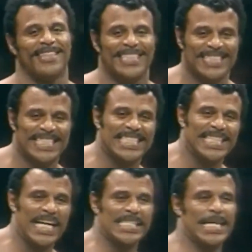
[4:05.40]
blood
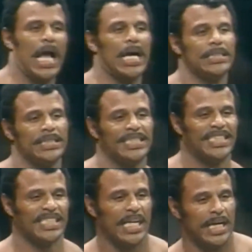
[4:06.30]
clot that
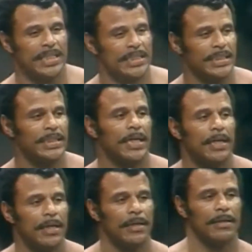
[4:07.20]
spontaneously broke
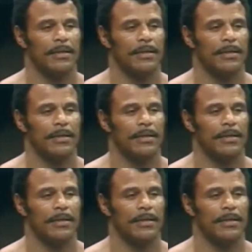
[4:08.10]
loose,